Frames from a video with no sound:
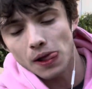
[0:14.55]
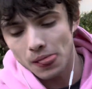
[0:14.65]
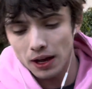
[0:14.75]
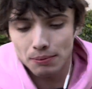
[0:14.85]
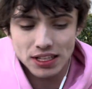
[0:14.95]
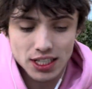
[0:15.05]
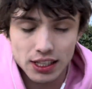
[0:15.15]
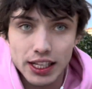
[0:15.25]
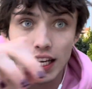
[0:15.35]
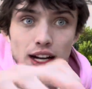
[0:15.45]

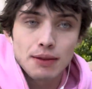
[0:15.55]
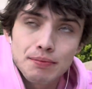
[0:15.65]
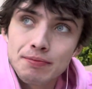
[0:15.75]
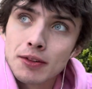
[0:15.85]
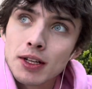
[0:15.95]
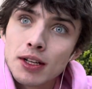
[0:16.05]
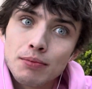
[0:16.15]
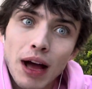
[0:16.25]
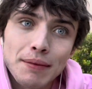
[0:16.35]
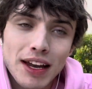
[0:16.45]

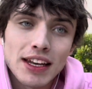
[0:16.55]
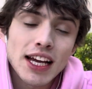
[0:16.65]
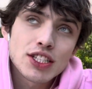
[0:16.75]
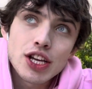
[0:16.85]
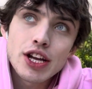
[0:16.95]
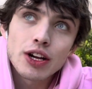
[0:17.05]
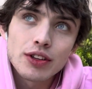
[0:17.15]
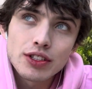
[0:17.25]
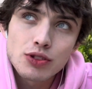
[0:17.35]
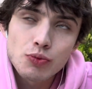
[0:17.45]
My next
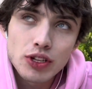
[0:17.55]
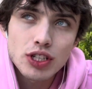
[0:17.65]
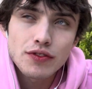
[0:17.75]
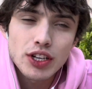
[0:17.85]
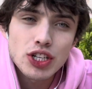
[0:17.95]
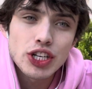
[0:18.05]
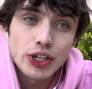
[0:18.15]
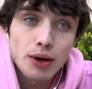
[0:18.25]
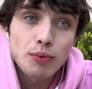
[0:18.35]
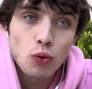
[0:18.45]
year. We just finished year
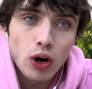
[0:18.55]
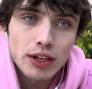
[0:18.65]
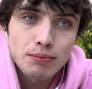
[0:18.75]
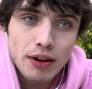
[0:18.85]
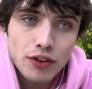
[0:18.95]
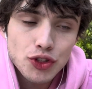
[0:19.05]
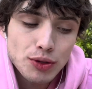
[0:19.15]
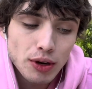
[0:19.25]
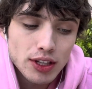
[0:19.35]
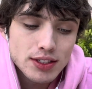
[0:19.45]
number 1, my first 3
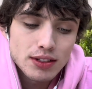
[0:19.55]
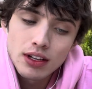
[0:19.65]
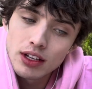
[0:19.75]
months.